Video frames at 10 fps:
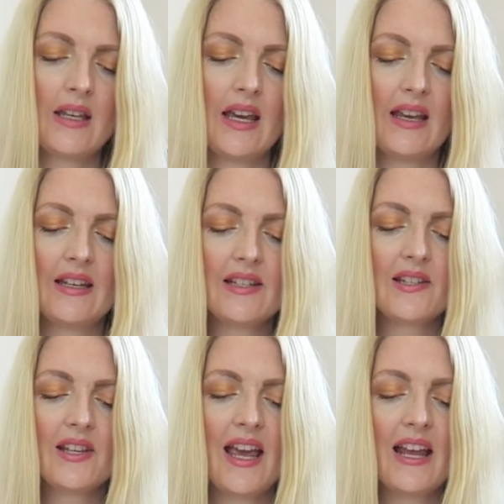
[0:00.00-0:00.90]
Then this
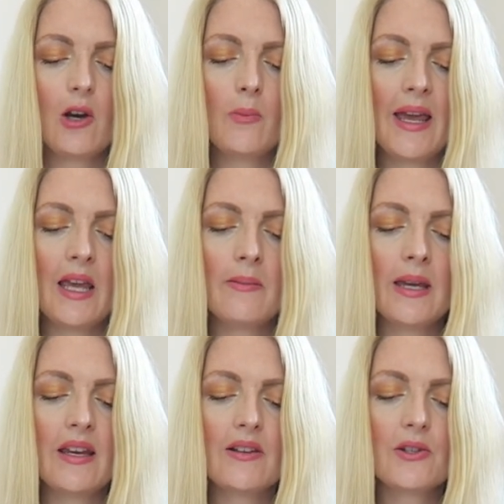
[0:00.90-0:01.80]
is Hello
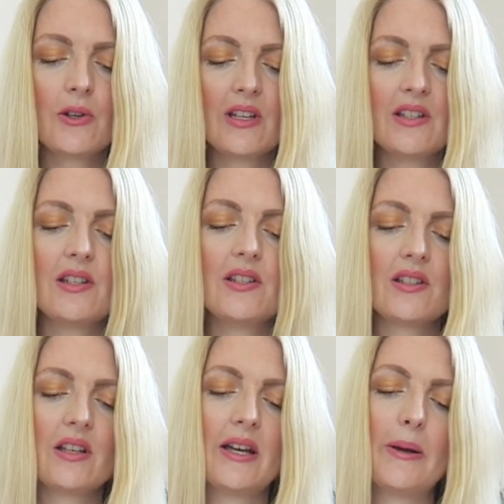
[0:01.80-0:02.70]
Baby, so this
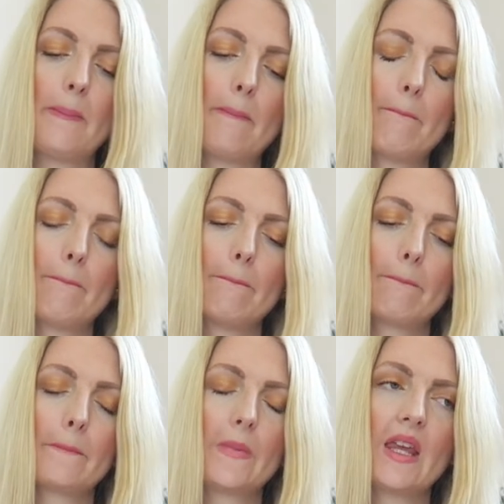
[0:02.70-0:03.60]
is
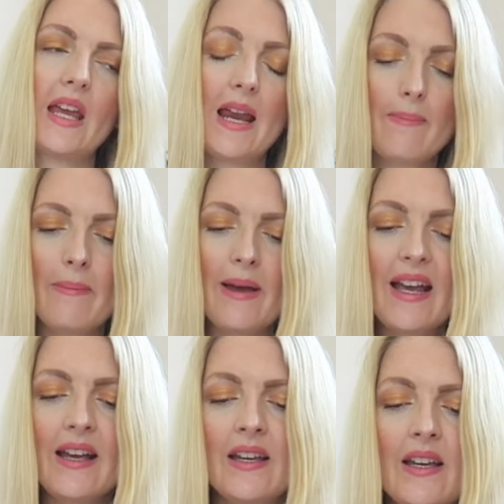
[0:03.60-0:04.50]
a
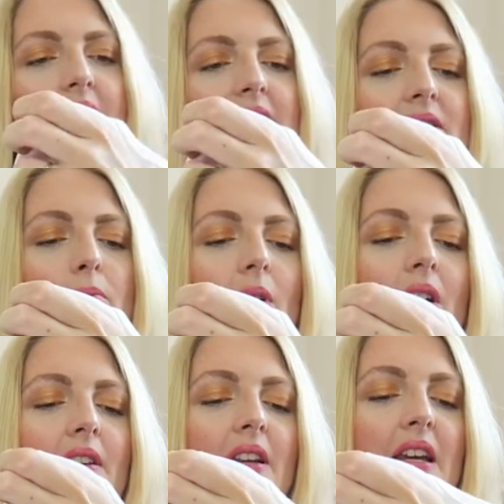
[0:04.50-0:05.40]
bebek, and this
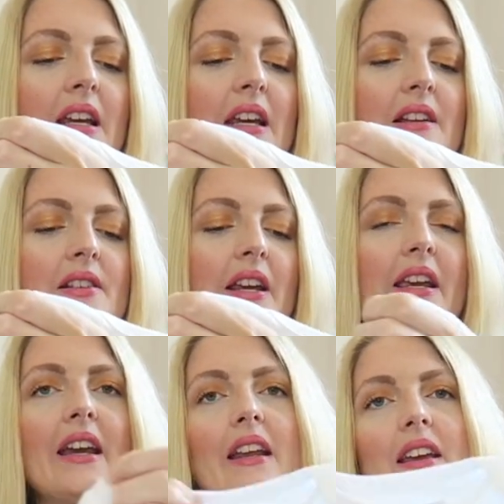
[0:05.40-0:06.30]
one is
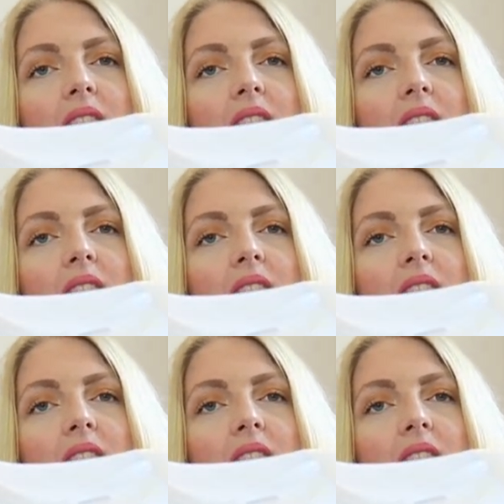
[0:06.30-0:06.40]
again